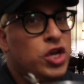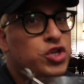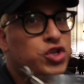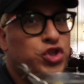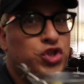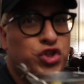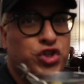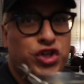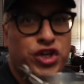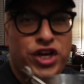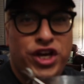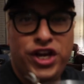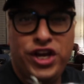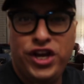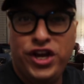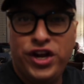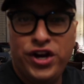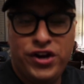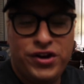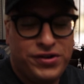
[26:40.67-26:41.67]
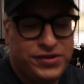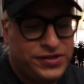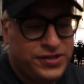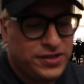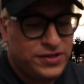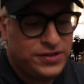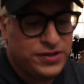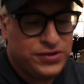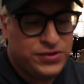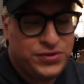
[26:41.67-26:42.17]
Cheers.
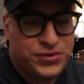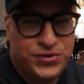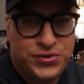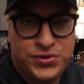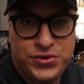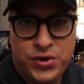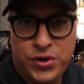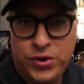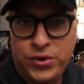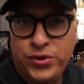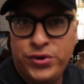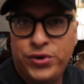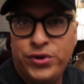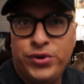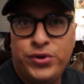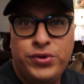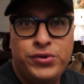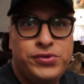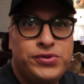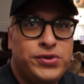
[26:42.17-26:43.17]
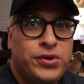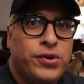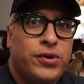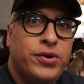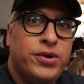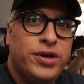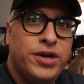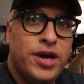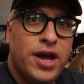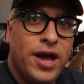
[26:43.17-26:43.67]
This is so, so
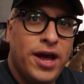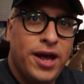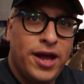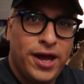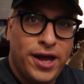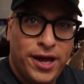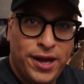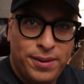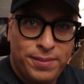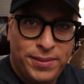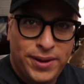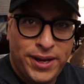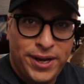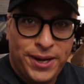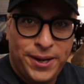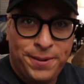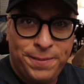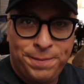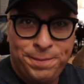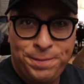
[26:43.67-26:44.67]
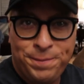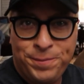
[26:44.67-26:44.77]
yummy.